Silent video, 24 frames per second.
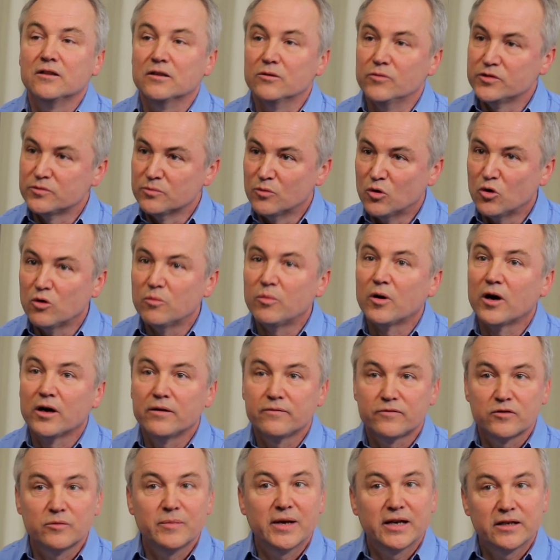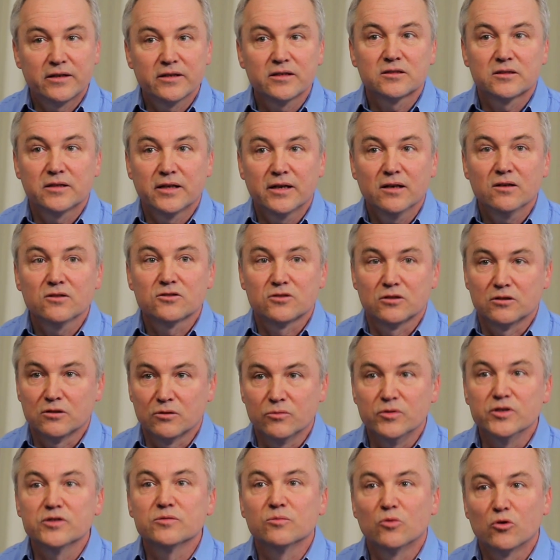There is more bioinformatics now, so
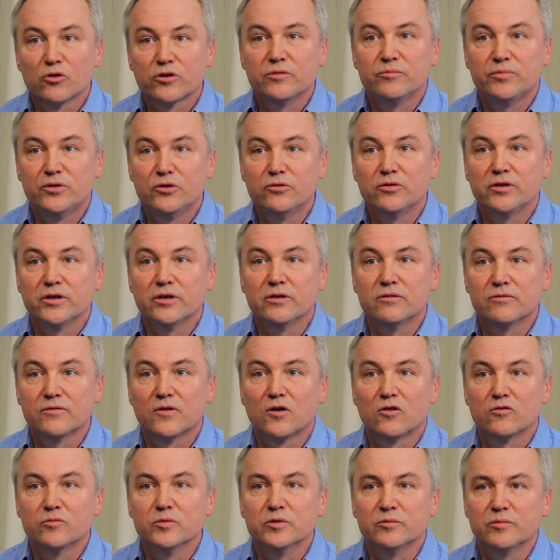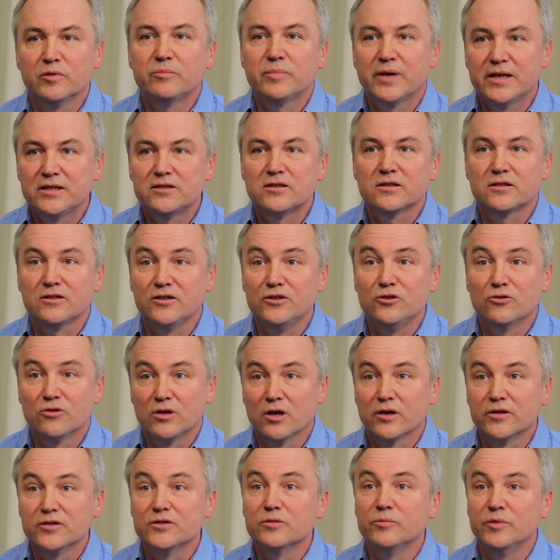there is more computing involvement, but basically
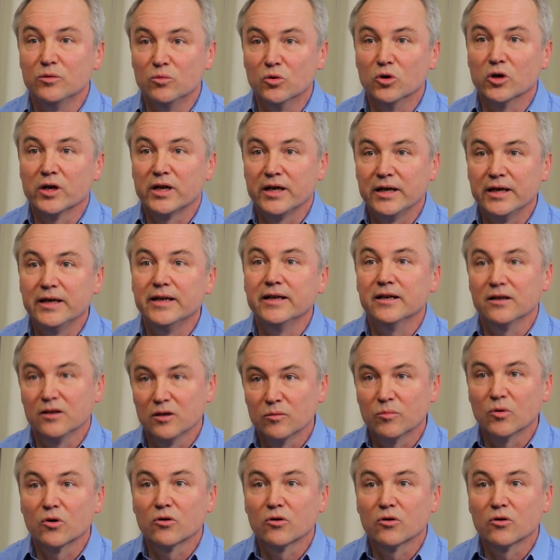you're going to be working in a